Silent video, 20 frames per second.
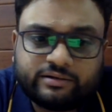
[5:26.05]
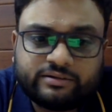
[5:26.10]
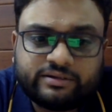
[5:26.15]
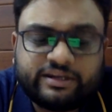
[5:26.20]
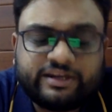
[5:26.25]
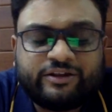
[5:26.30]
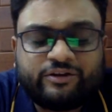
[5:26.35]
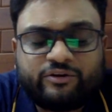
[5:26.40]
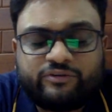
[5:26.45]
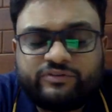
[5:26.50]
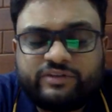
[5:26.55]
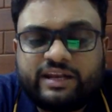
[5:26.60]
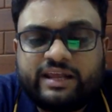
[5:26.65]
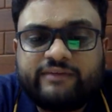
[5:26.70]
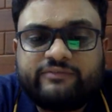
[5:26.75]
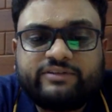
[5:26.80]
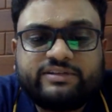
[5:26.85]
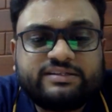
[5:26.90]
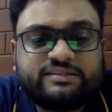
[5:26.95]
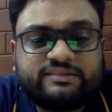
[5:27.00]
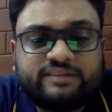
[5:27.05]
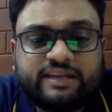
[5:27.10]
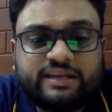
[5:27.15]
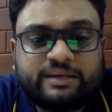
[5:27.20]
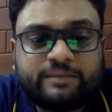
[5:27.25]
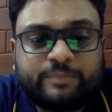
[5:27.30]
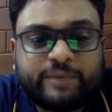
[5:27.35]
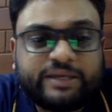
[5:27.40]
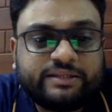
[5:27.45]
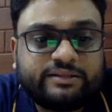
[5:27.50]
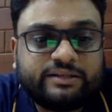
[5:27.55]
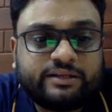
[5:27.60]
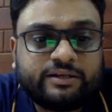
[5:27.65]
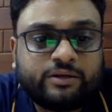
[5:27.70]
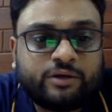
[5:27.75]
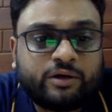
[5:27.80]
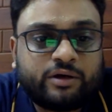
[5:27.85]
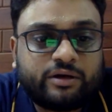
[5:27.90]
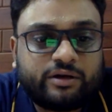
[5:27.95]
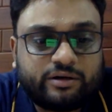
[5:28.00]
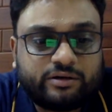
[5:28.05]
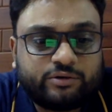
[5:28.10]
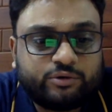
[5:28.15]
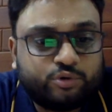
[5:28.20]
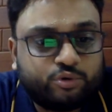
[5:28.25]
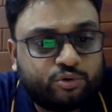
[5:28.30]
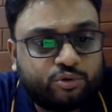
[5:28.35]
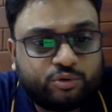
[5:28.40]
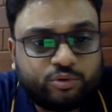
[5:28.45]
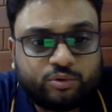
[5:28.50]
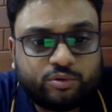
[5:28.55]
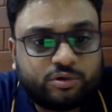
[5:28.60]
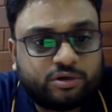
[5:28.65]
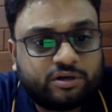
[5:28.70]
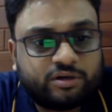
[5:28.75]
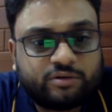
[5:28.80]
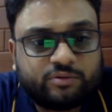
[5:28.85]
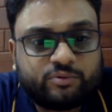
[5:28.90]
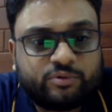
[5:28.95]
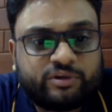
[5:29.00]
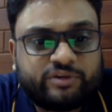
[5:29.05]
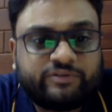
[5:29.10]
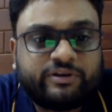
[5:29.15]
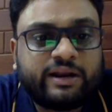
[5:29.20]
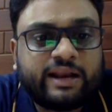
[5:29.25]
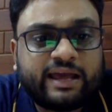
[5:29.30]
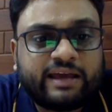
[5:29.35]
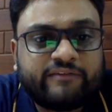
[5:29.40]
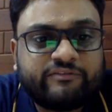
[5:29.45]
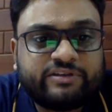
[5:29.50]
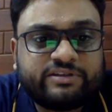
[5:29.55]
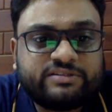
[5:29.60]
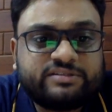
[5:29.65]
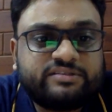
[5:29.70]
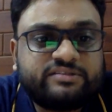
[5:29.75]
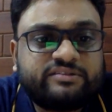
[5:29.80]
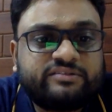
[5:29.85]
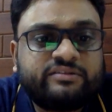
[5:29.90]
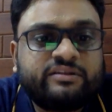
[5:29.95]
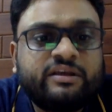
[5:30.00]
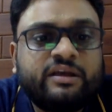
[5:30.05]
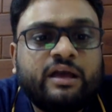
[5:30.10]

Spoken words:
any one of the languages like Python or Go or whatever languages,